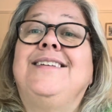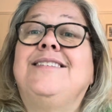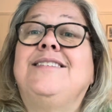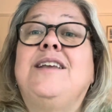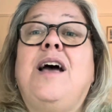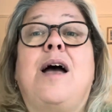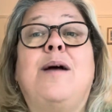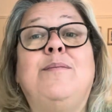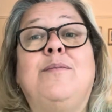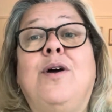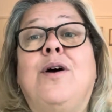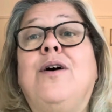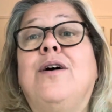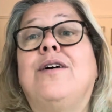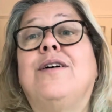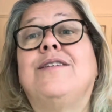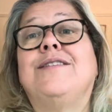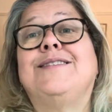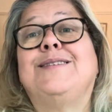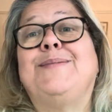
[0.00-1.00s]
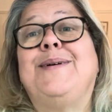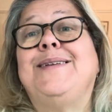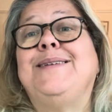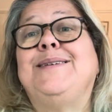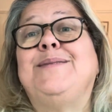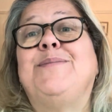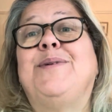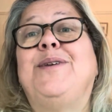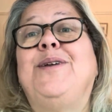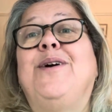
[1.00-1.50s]
I'm not
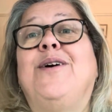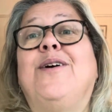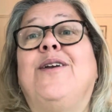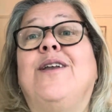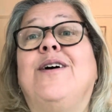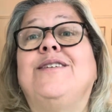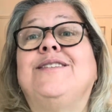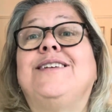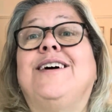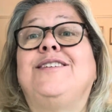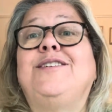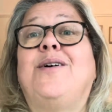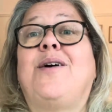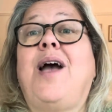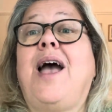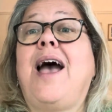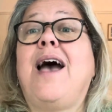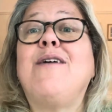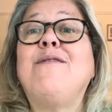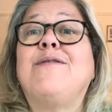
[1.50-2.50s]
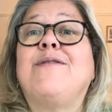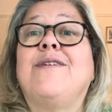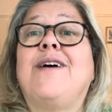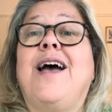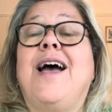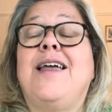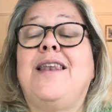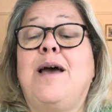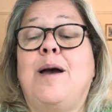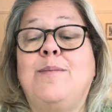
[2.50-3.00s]
spending money on clothes I don't have,
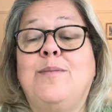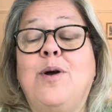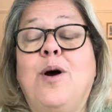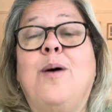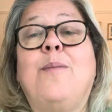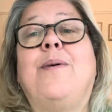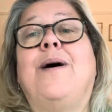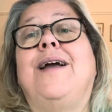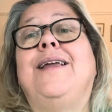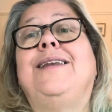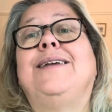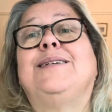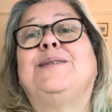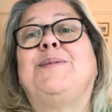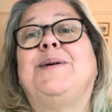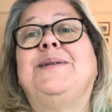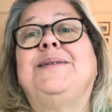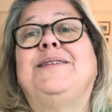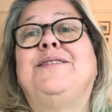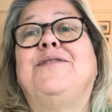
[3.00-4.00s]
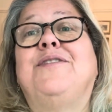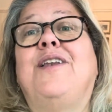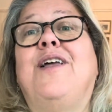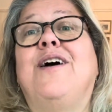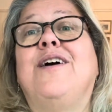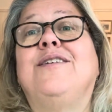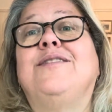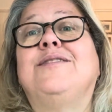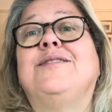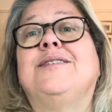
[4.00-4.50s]
and I'm not buying expensive
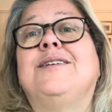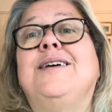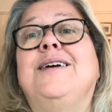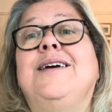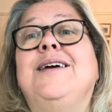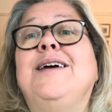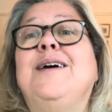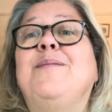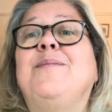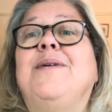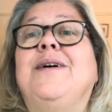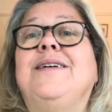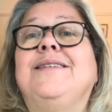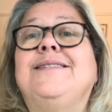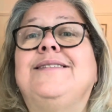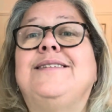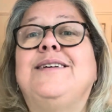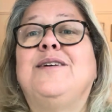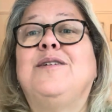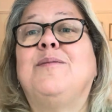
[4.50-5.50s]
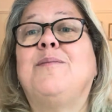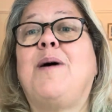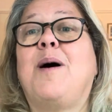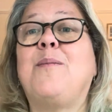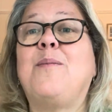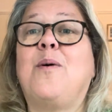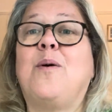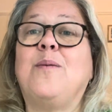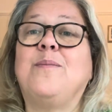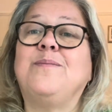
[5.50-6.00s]
clothes, but still my
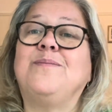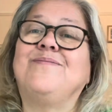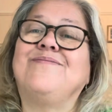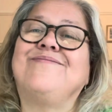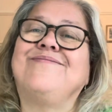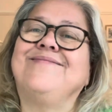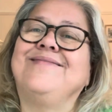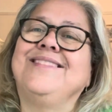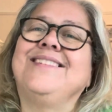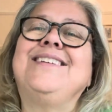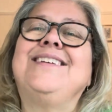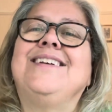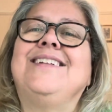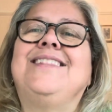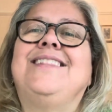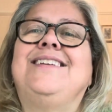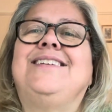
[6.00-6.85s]
mum the